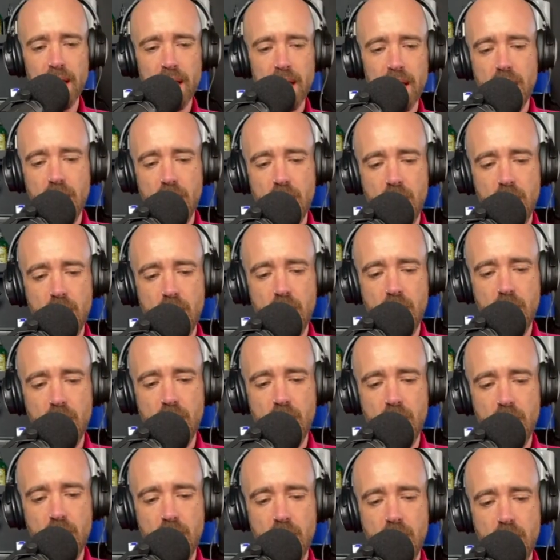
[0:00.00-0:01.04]
I'm going to be
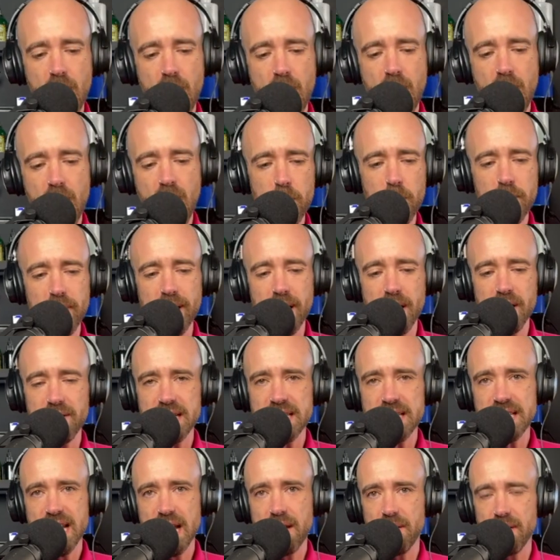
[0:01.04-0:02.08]
very, very bold here and
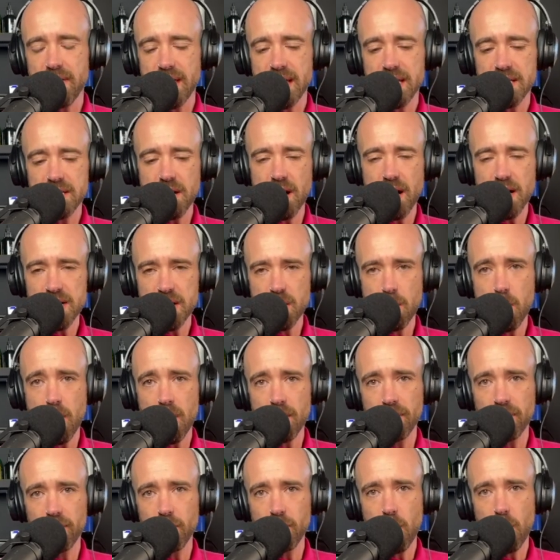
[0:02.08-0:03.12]
say that these guys are
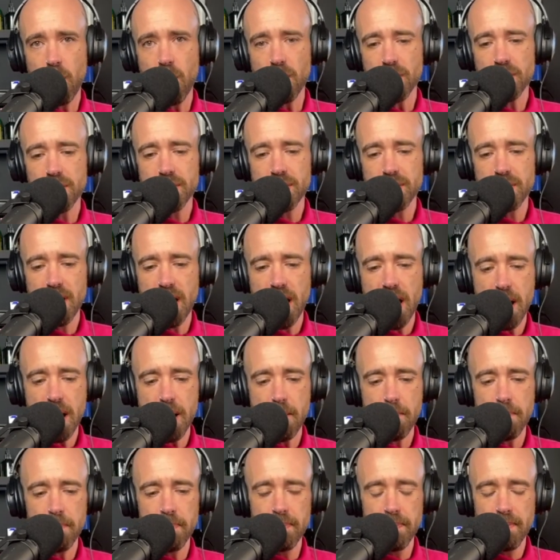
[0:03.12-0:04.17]
one to watch
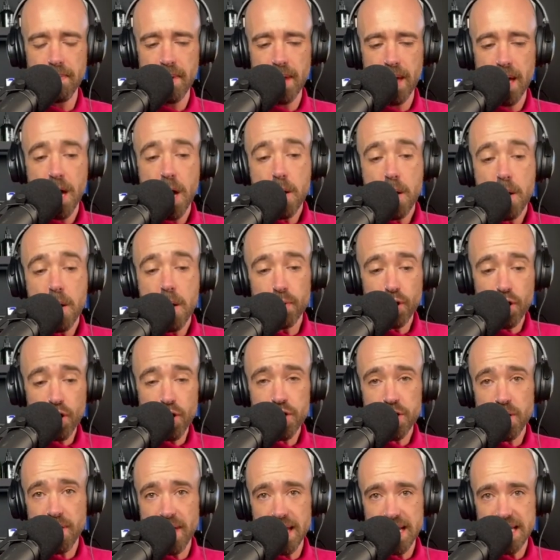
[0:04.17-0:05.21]

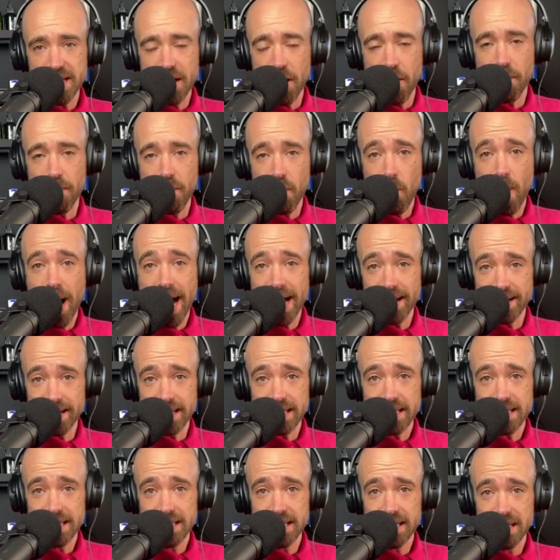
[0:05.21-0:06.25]
because of their
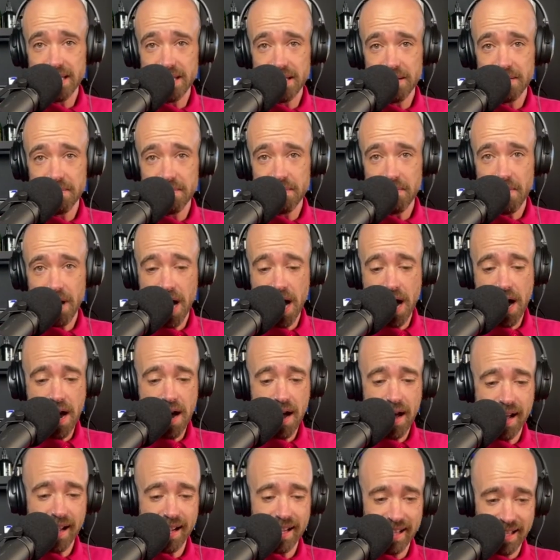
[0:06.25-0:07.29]
self-awareness.
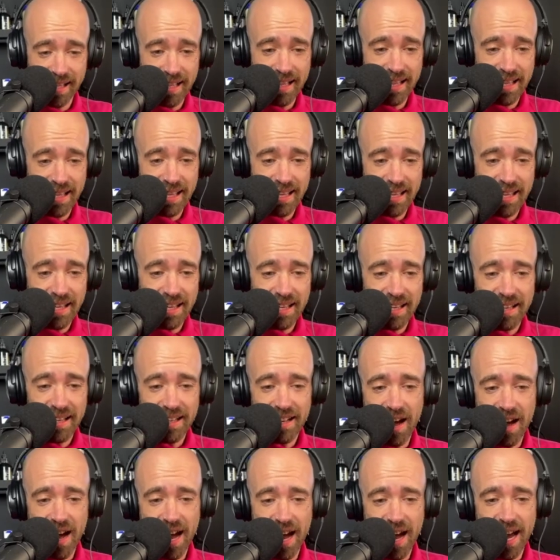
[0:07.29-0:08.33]
Yeah,
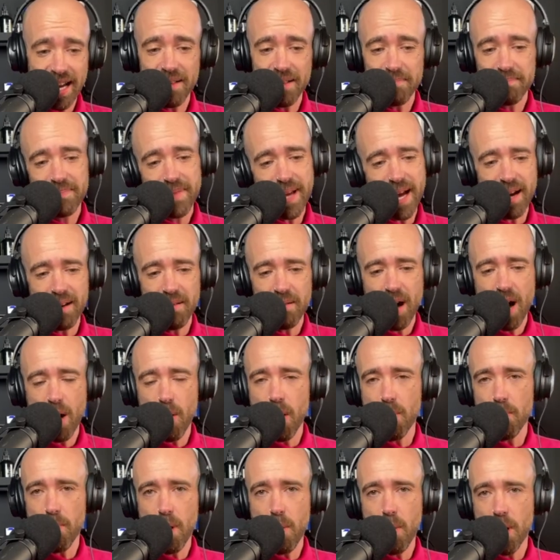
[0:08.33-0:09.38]
I
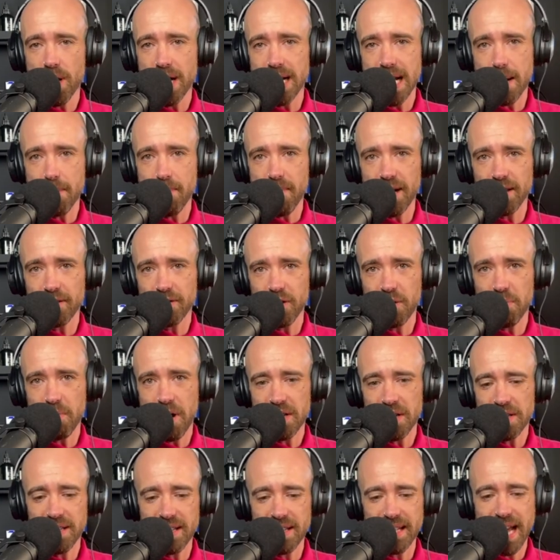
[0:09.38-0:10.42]
won't elaborate too
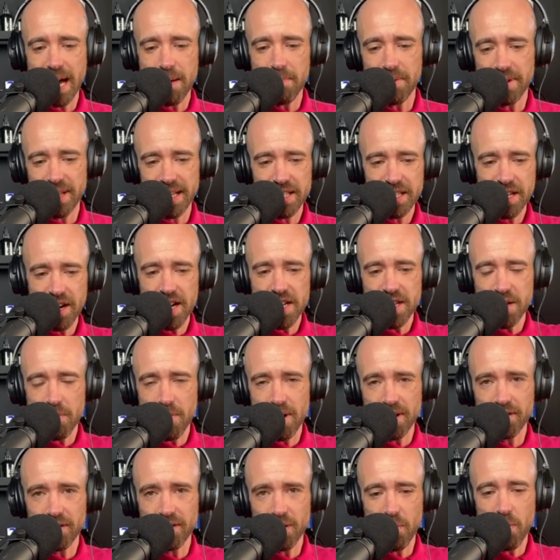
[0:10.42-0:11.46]
much on that, but these guys are
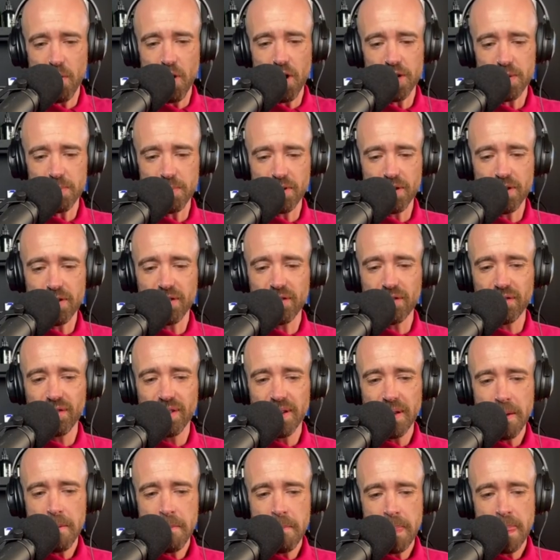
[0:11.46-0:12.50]
one to watch because
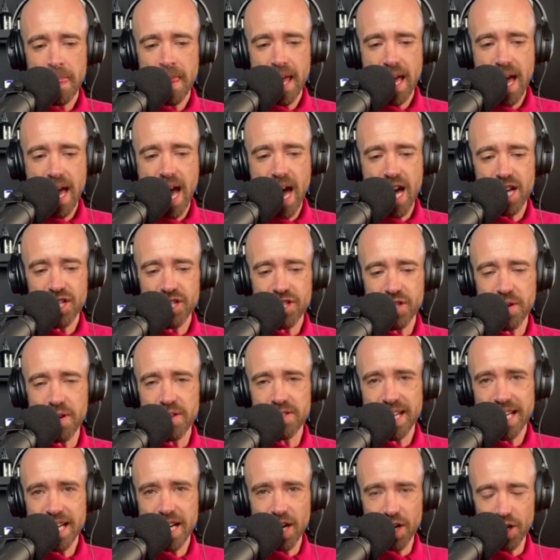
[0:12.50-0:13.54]
as soon as
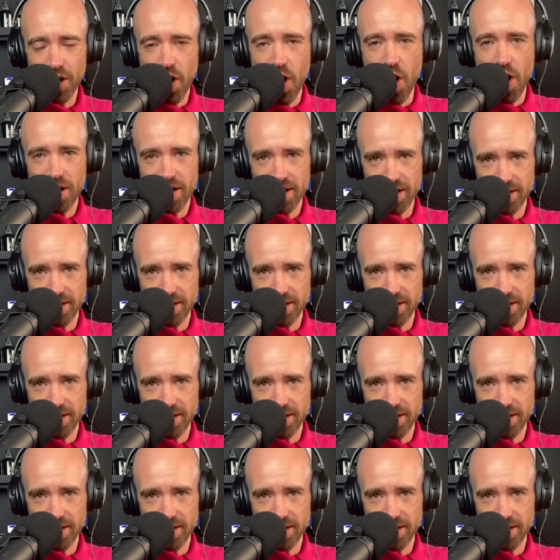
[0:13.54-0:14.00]
they clock